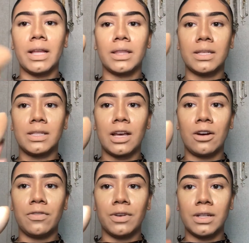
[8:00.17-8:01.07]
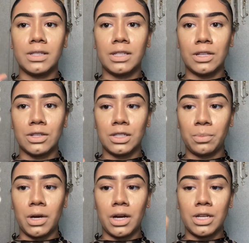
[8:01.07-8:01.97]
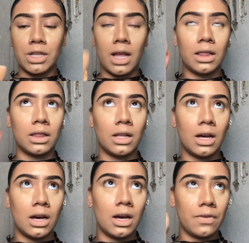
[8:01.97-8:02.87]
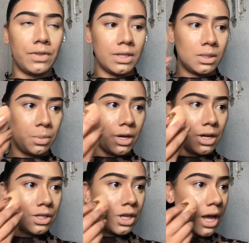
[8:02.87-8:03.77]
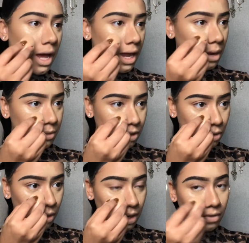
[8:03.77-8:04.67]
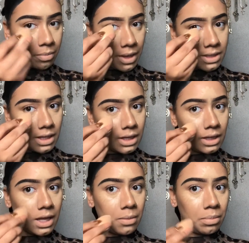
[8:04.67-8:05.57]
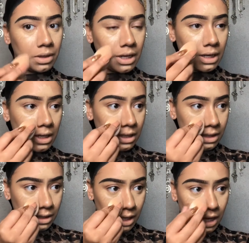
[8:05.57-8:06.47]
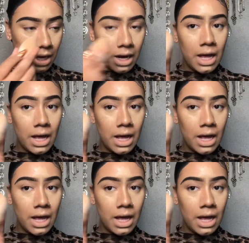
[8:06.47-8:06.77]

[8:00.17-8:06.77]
this e.l.f. concealer sponge. I love this sponge, and I'm just gonna basically blend this in.